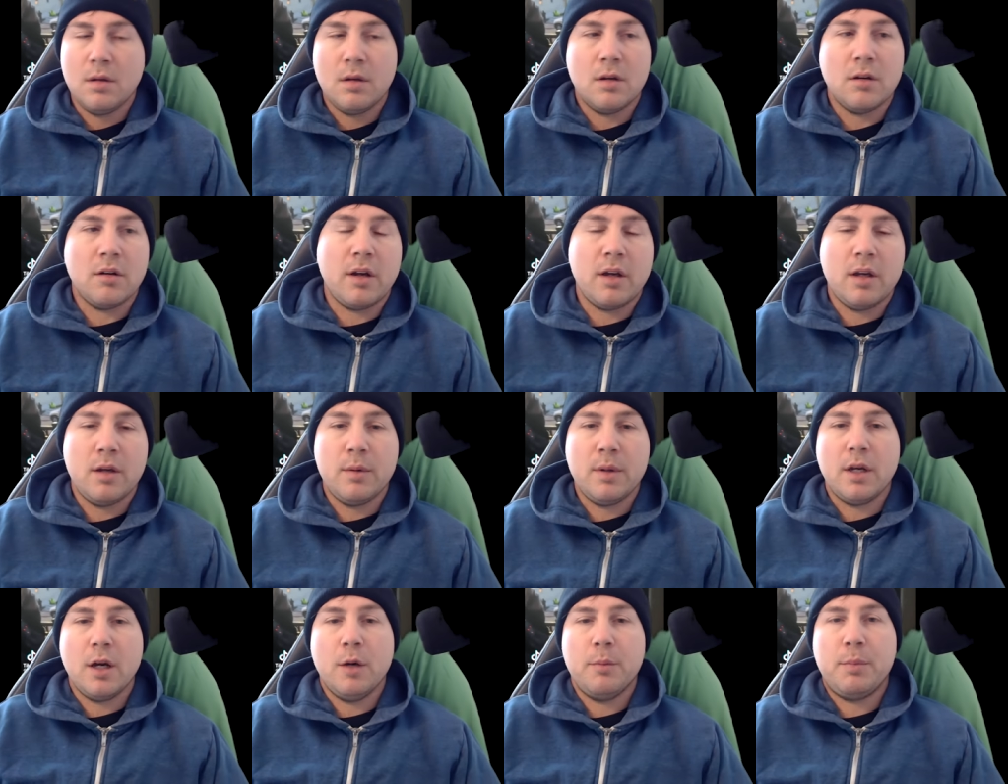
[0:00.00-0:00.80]
All right, here
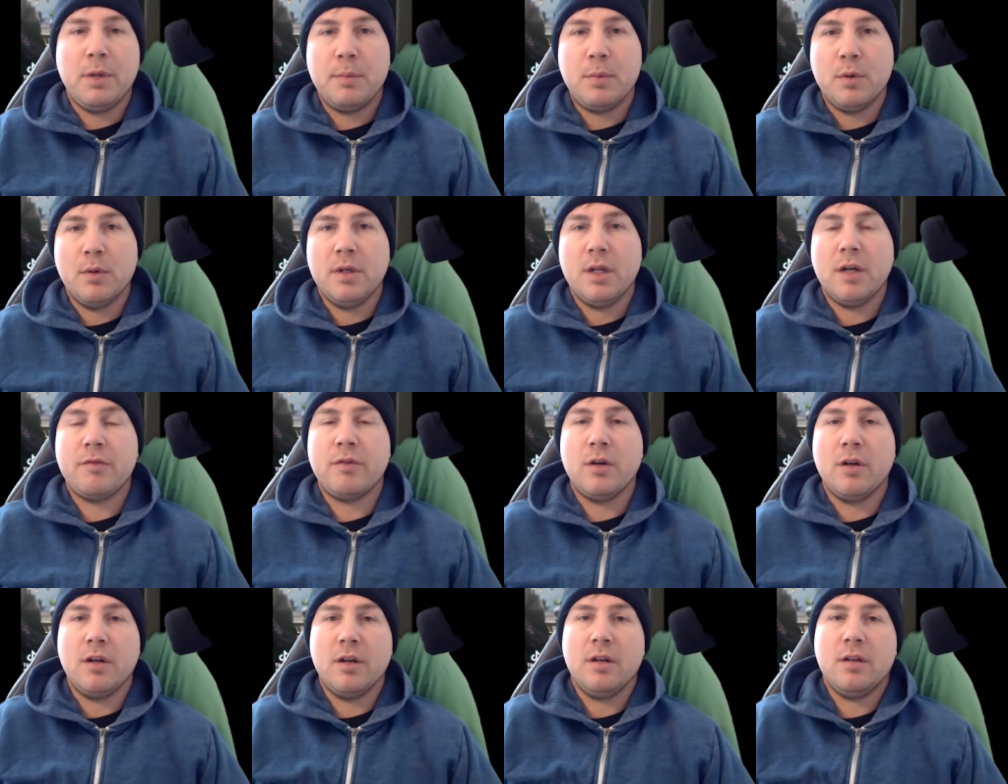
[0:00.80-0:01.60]
we go, people.
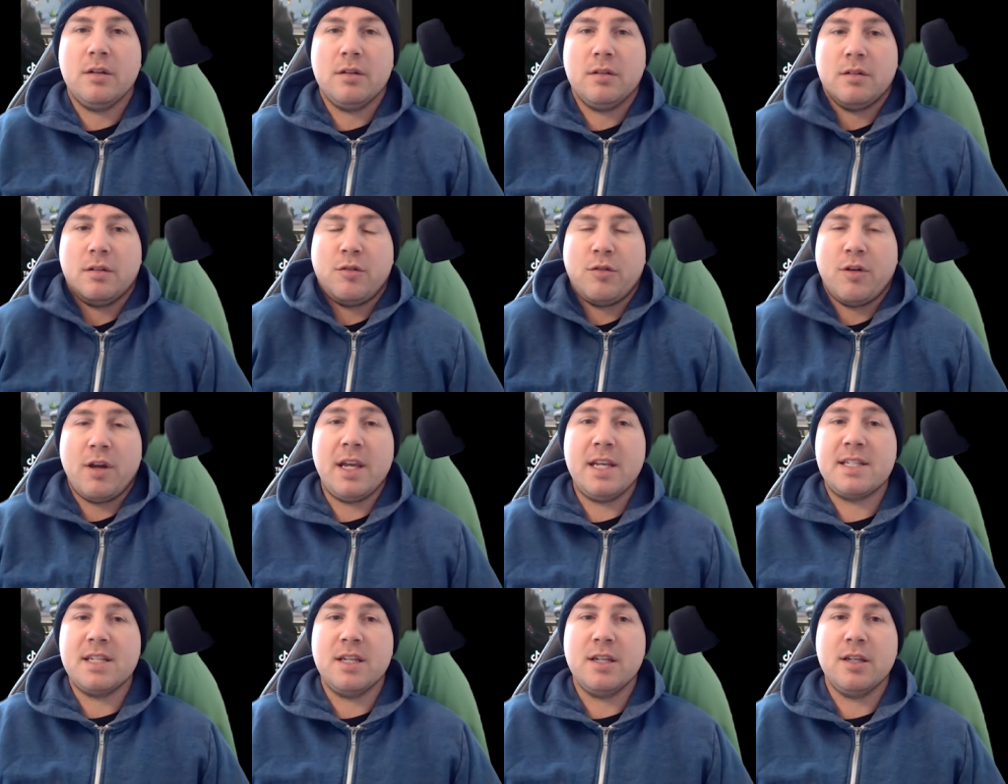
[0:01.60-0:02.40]
Another
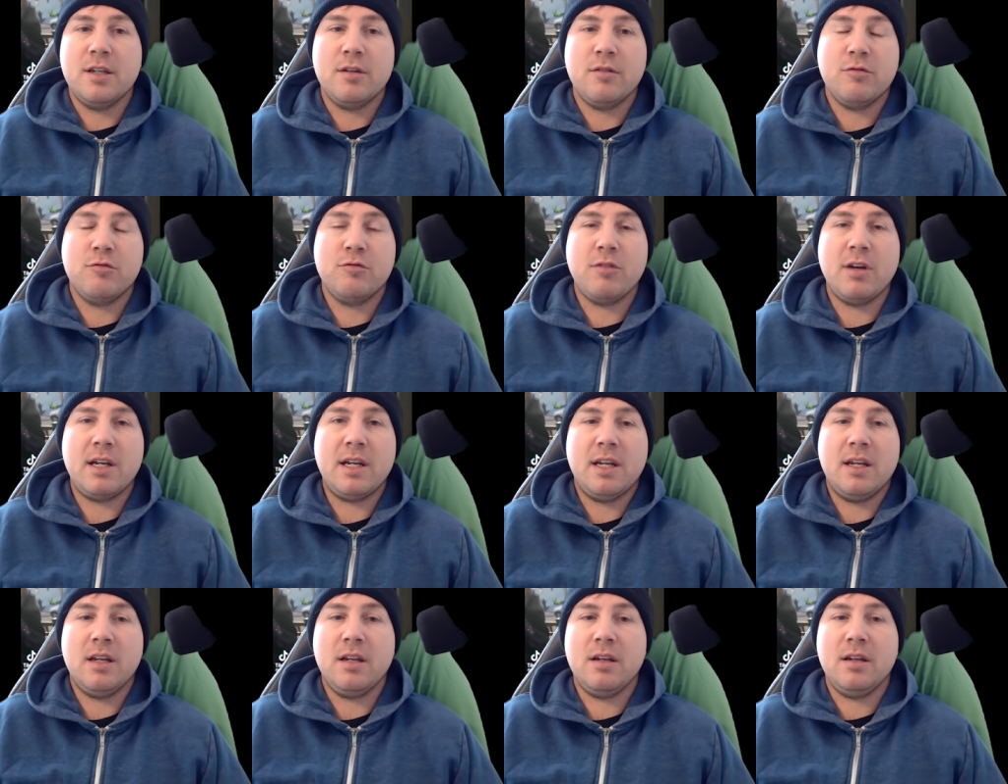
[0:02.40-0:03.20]
crazy
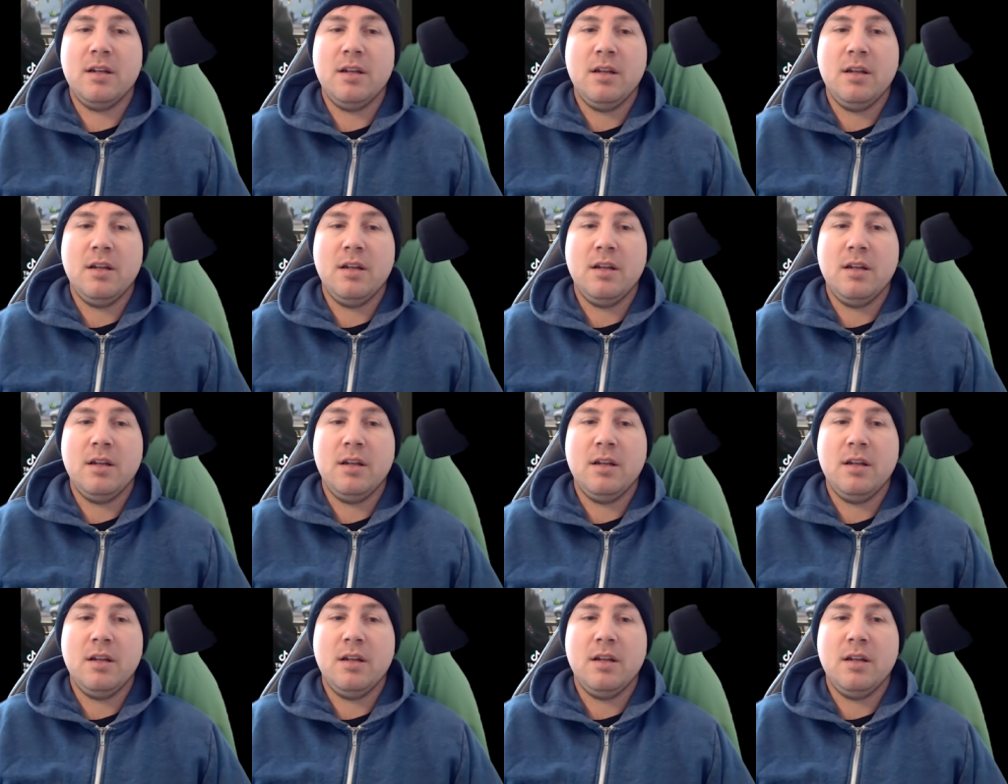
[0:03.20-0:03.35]
Reddit.